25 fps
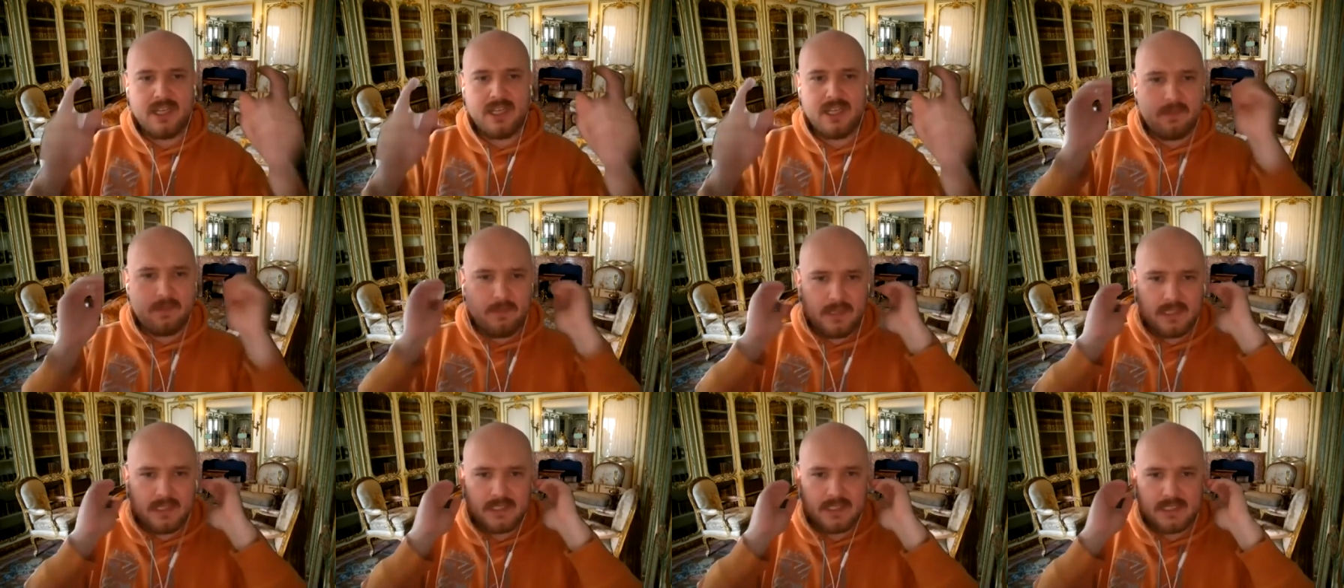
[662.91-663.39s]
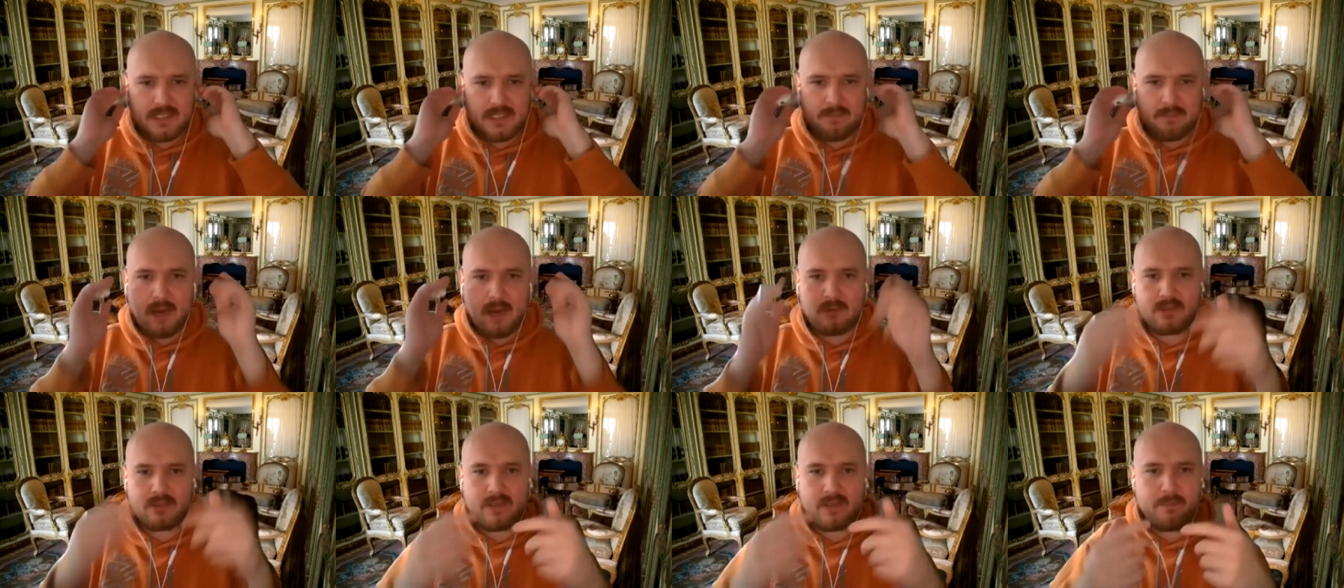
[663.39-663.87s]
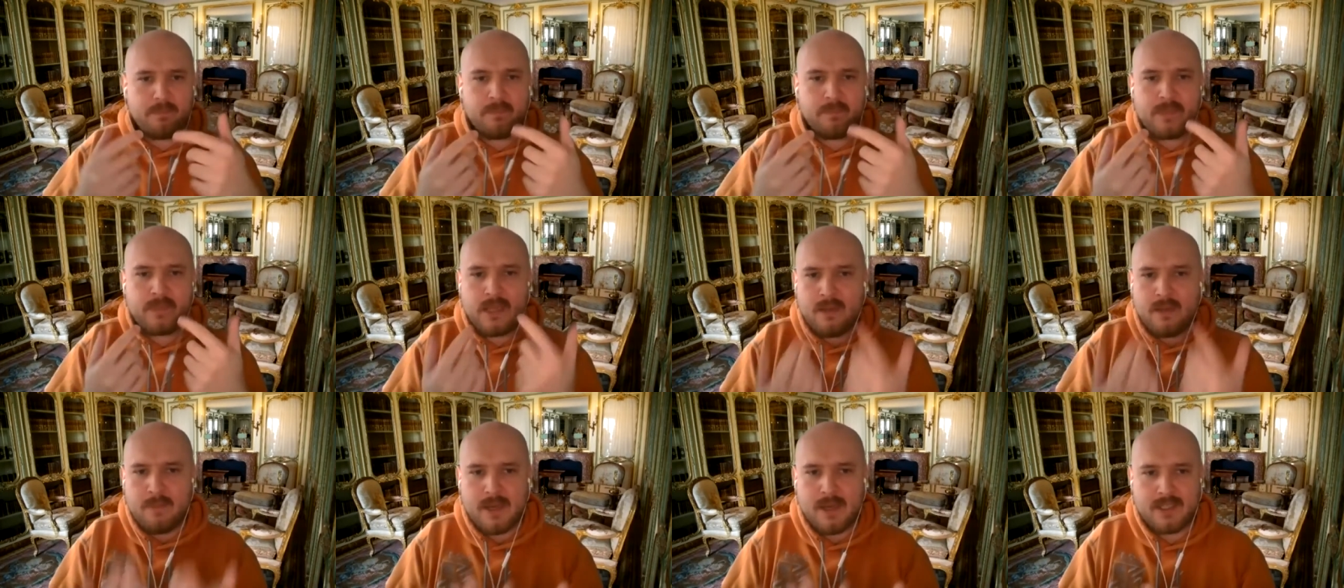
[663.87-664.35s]
It's about
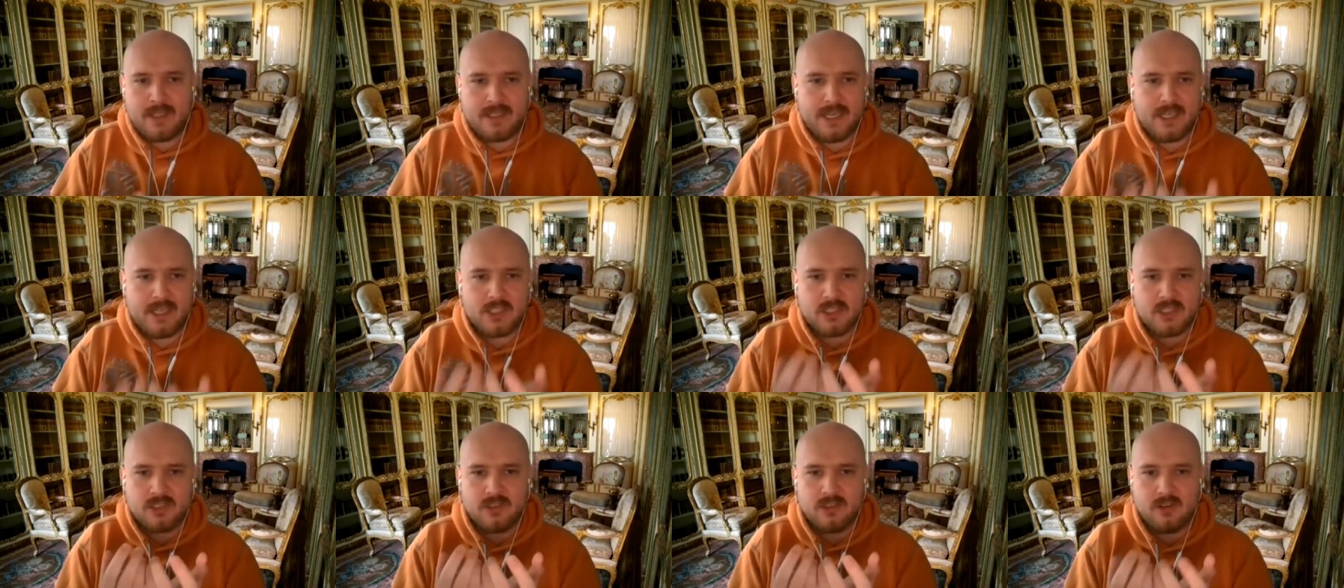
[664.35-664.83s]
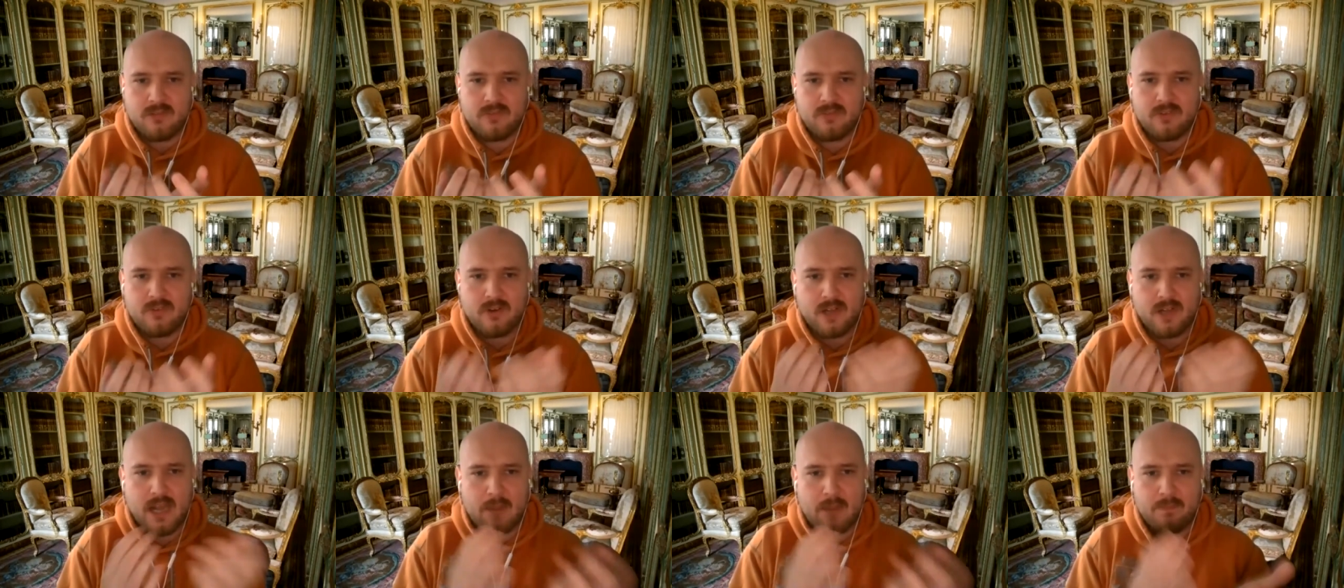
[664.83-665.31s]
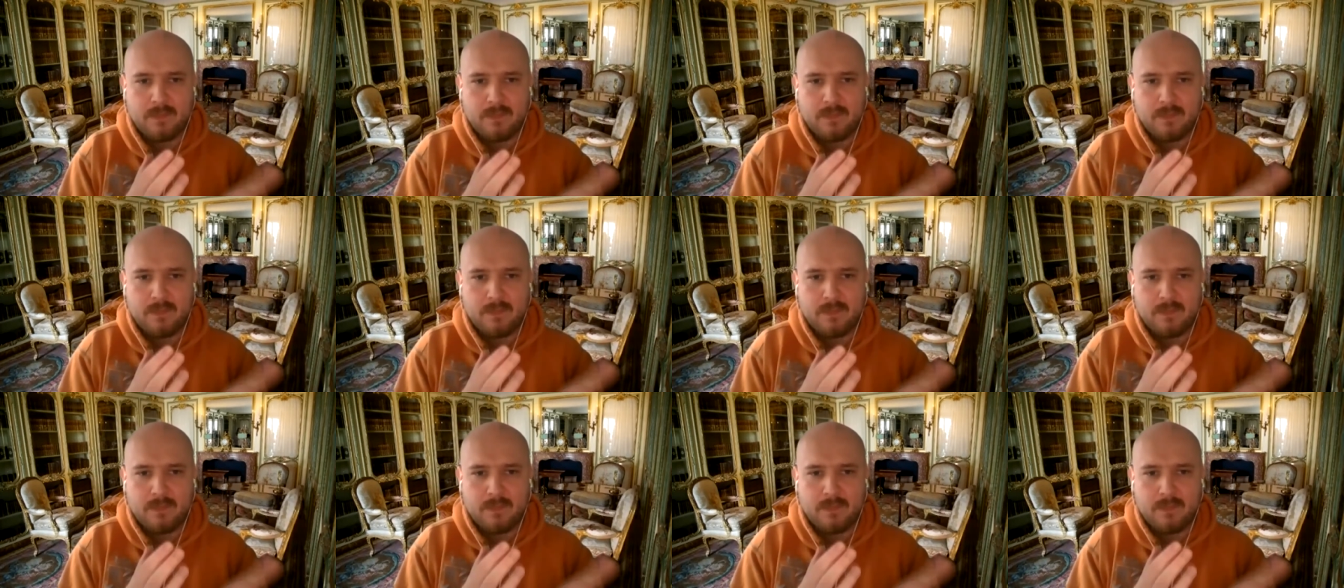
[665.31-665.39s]
implementation of a